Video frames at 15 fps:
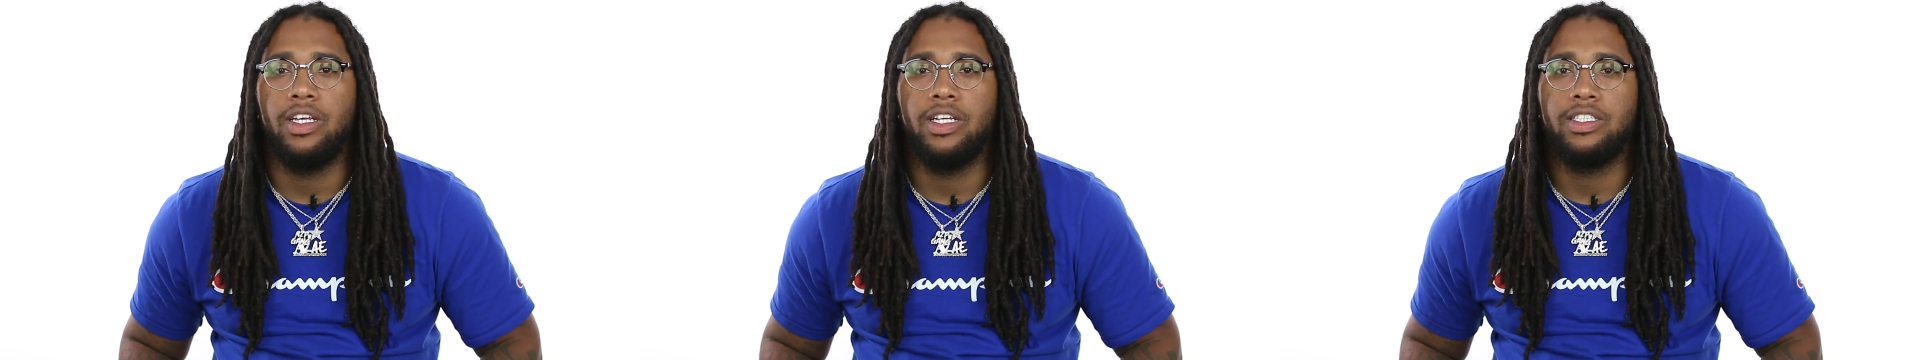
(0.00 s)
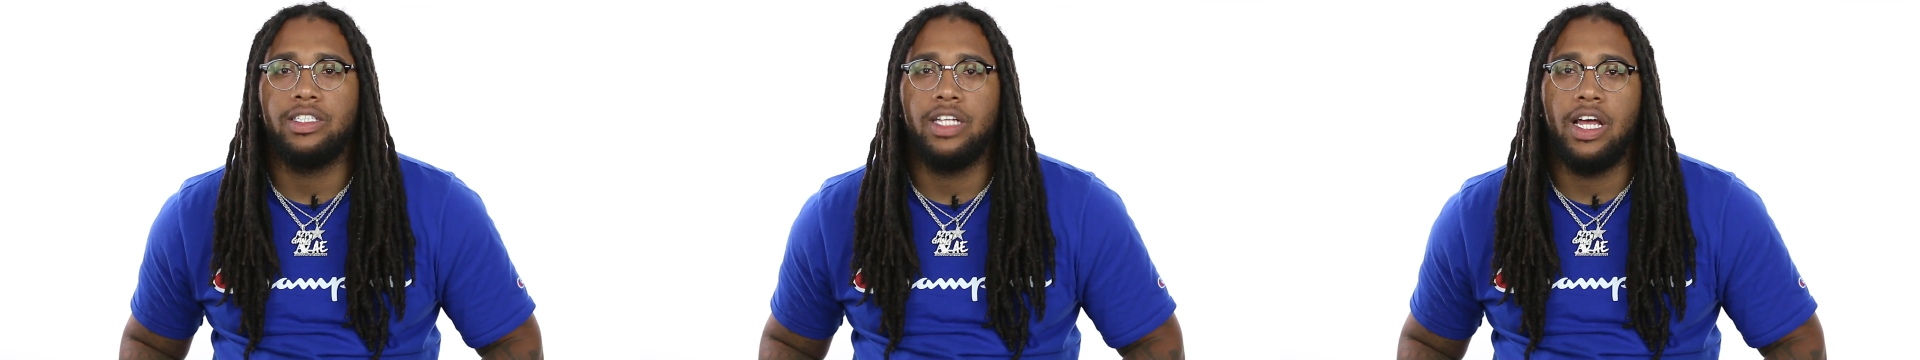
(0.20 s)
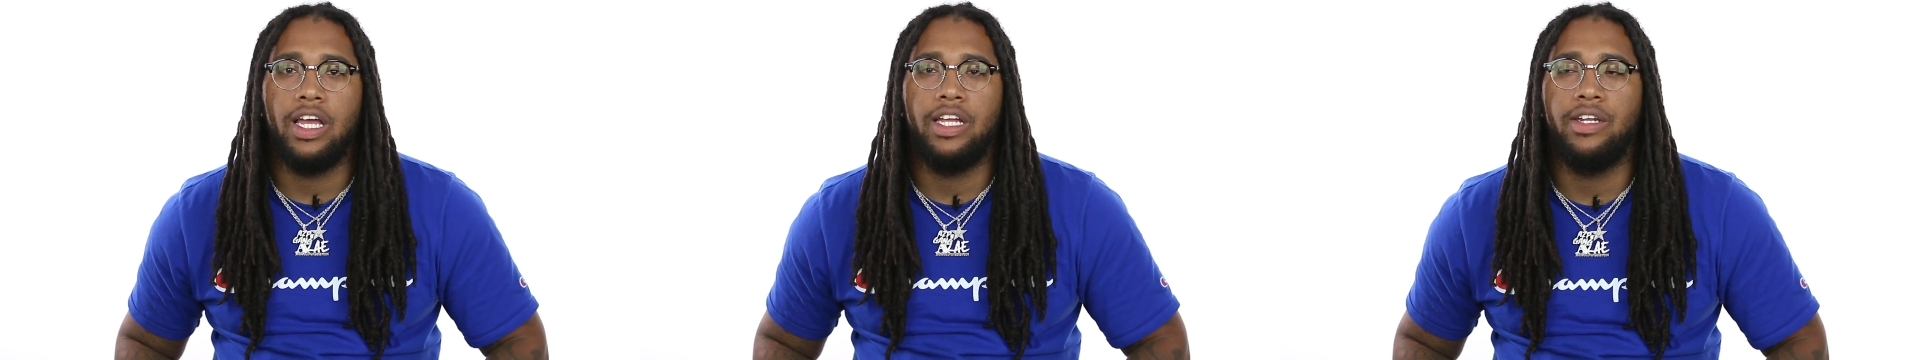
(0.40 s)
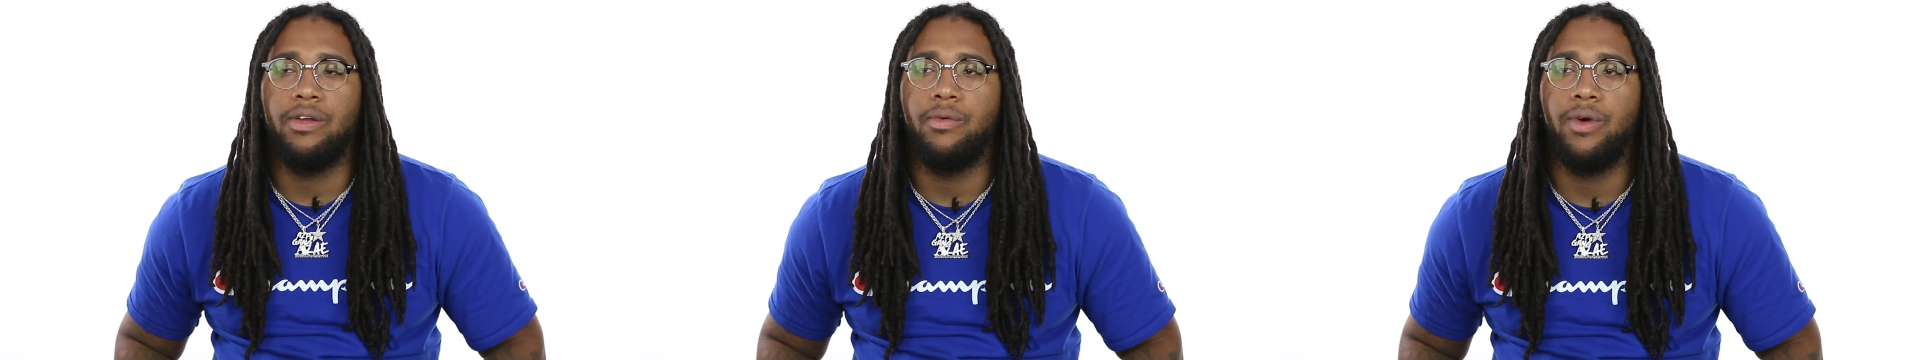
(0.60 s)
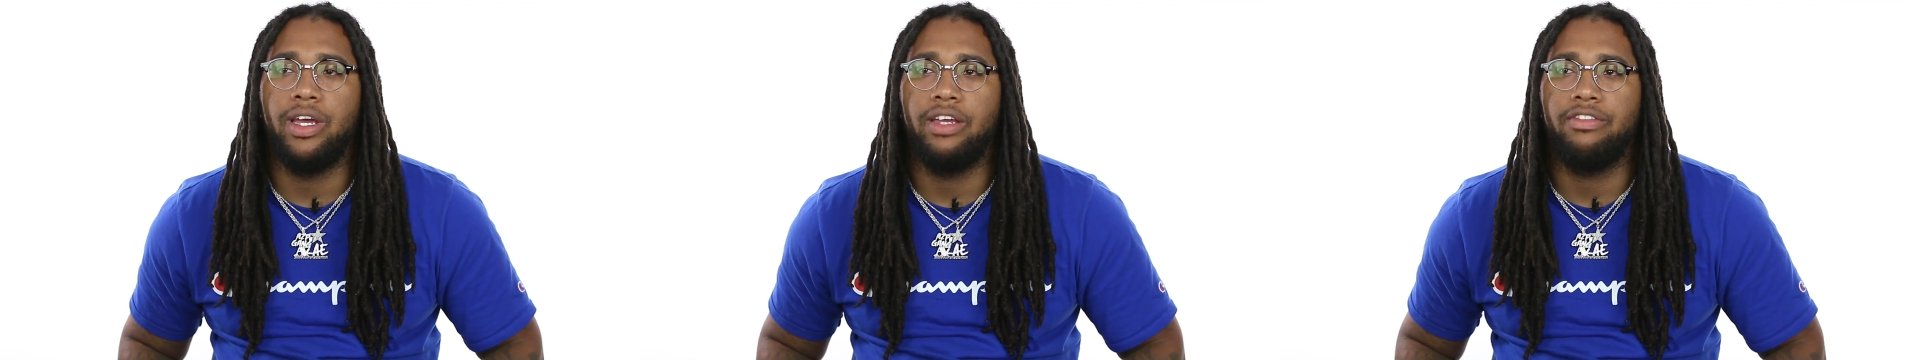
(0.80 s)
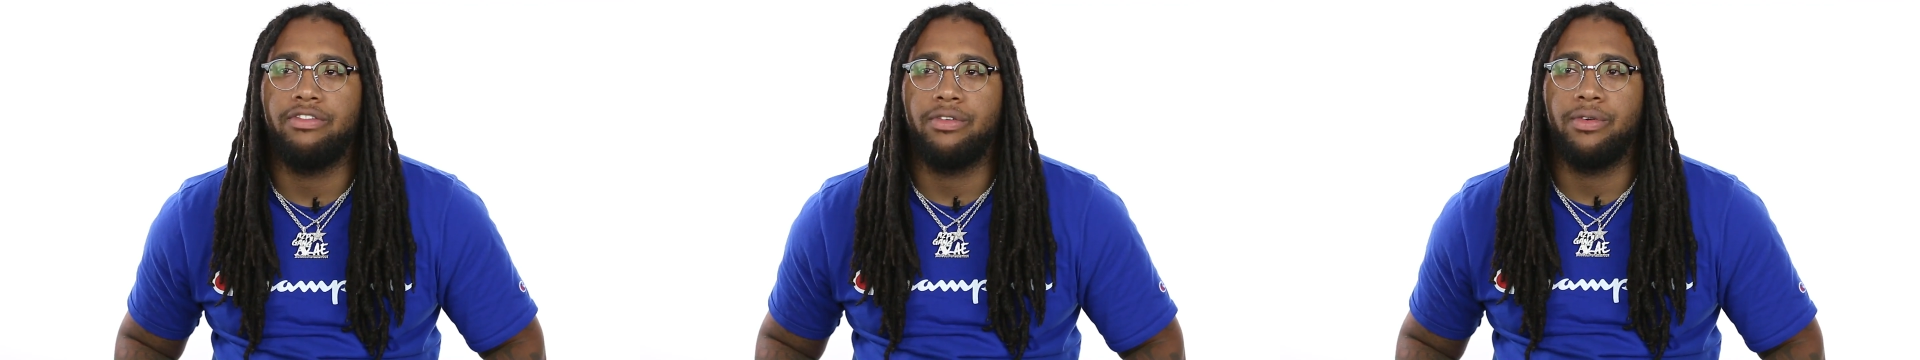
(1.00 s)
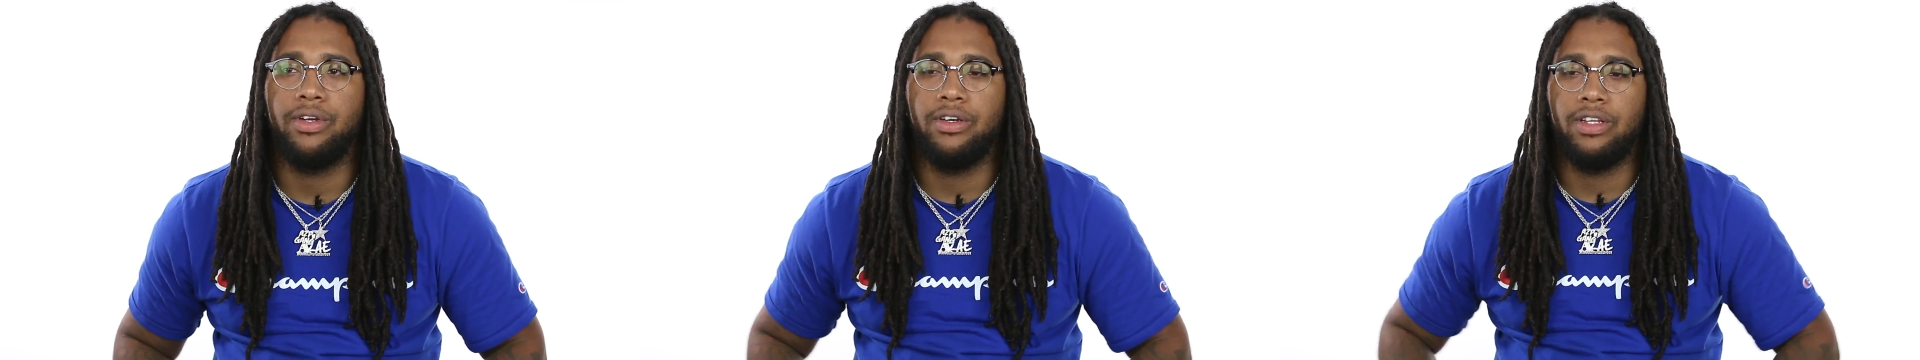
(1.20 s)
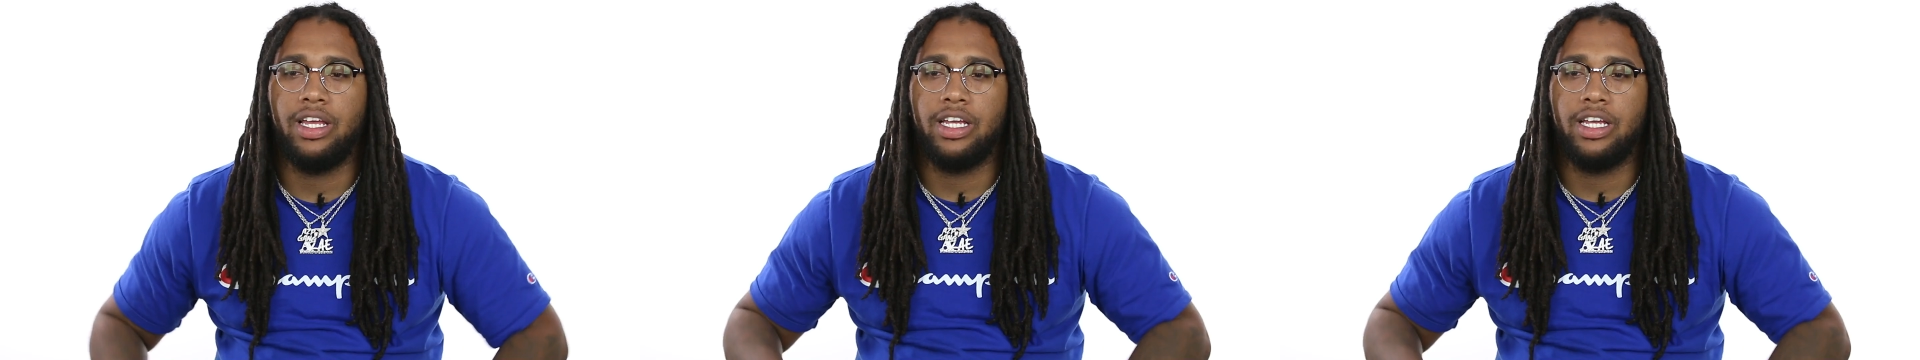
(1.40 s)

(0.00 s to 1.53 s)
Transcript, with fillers: it's not in the way for real.